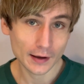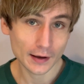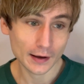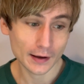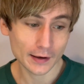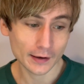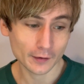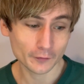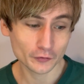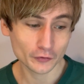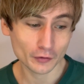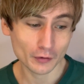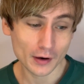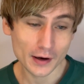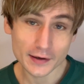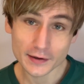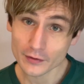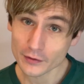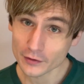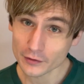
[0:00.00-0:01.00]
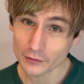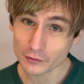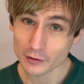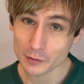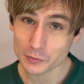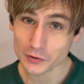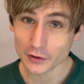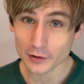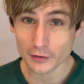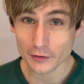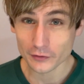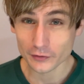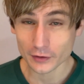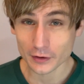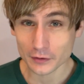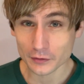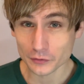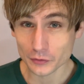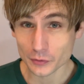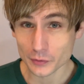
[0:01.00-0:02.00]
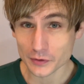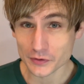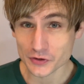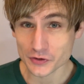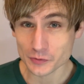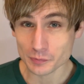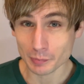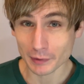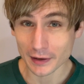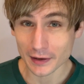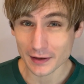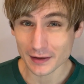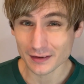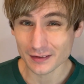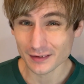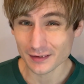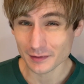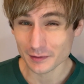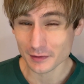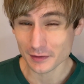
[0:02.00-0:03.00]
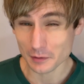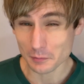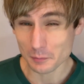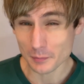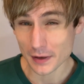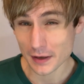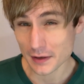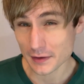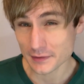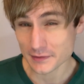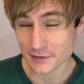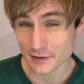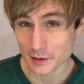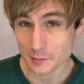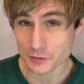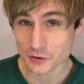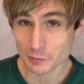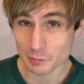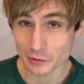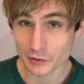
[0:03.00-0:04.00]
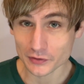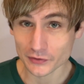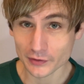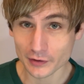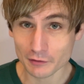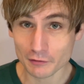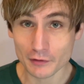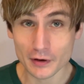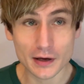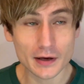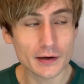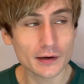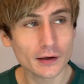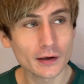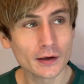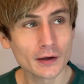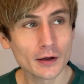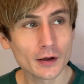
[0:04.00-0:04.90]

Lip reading: And I've tried in the description of the channel to explain the main types of books I read,